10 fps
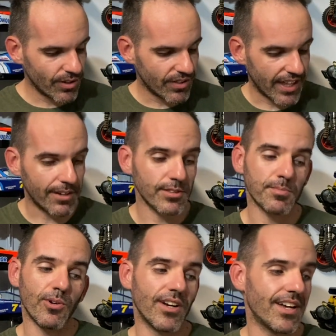That was
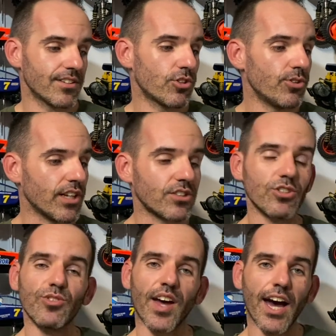my quick sort
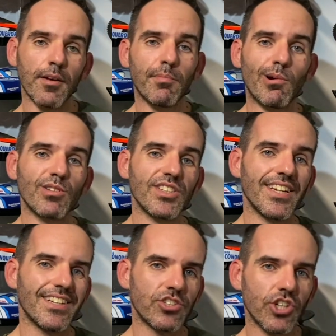of unboxing
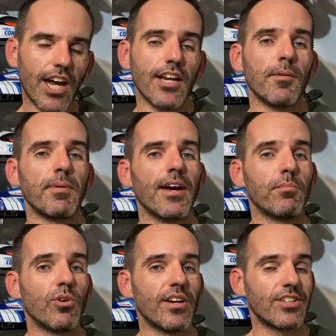and chat about
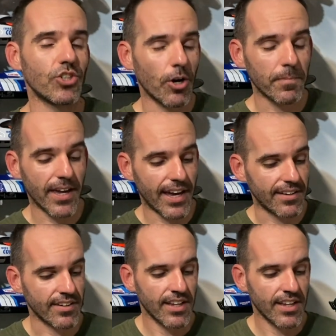my Top Cat